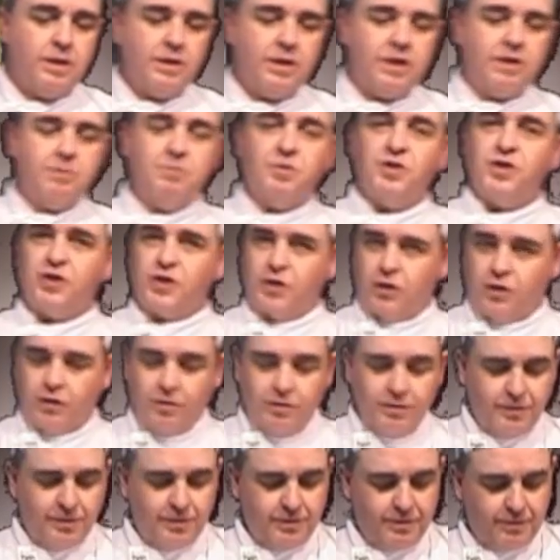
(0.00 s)
some
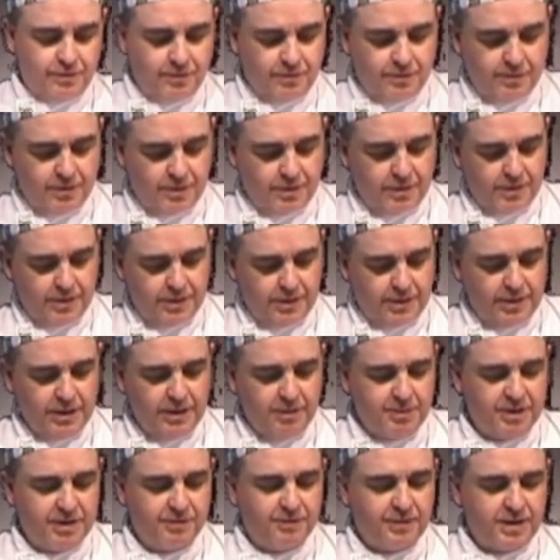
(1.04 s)
salt, a
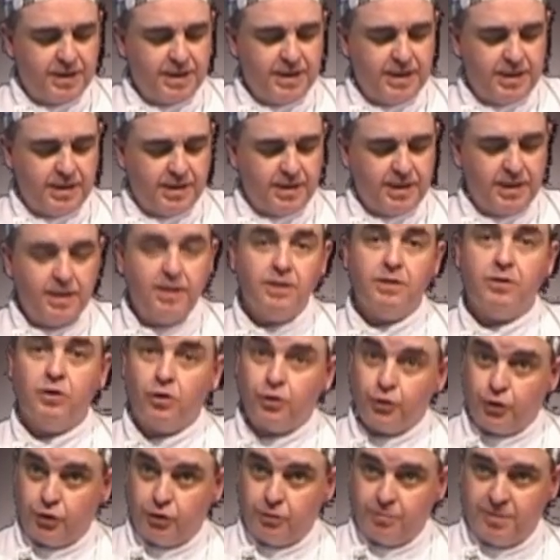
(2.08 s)
little bit of seasoning,
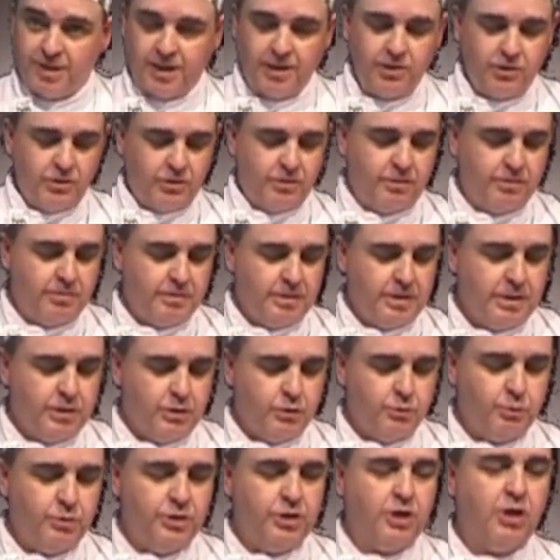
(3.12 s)
not too much,
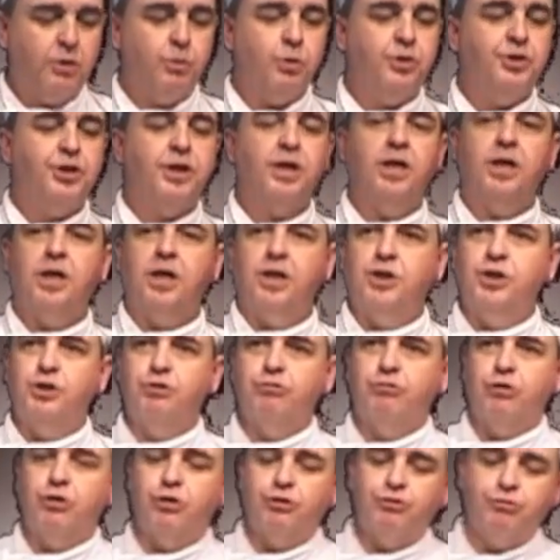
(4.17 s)
we don't want to harden
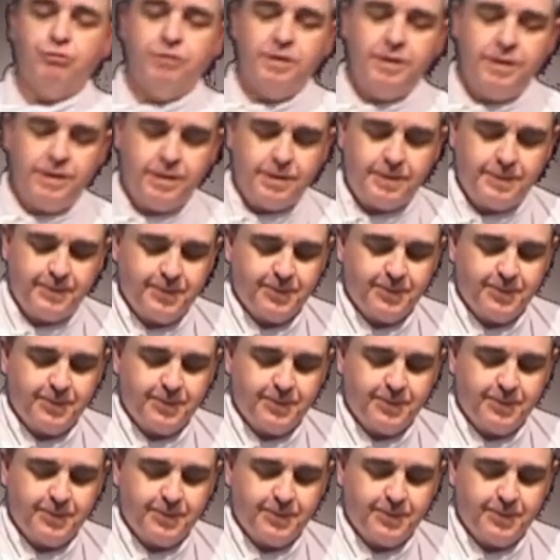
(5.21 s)
your arteries,